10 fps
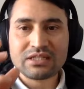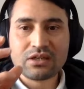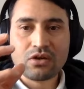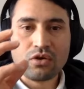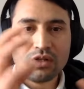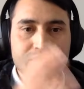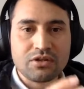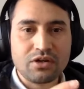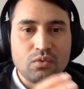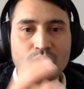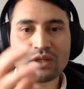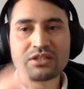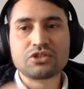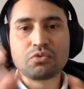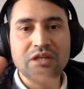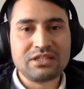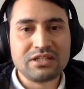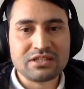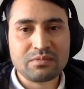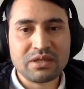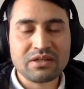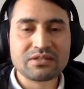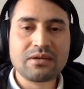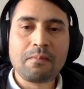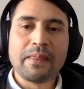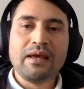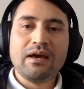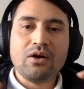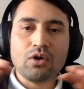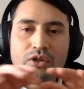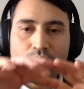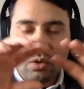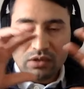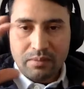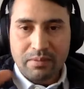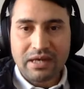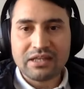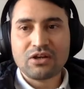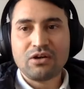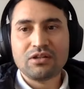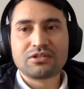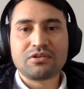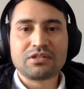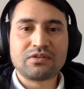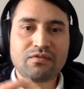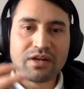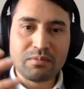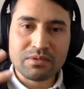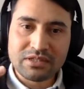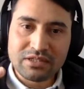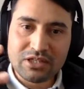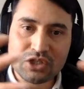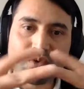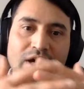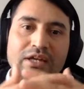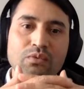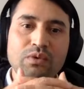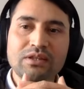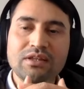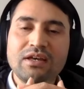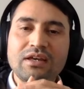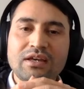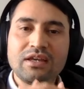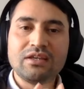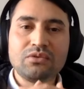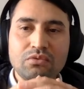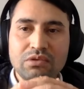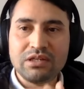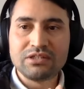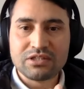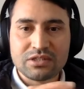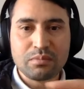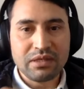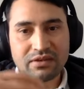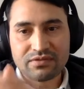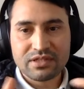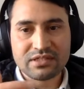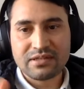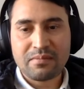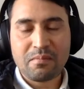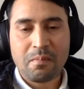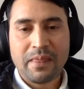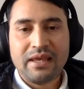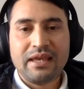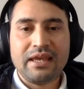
is cultural, what is religious, because the whole Nepali culture is very much intertwined with Hindu religious belief system.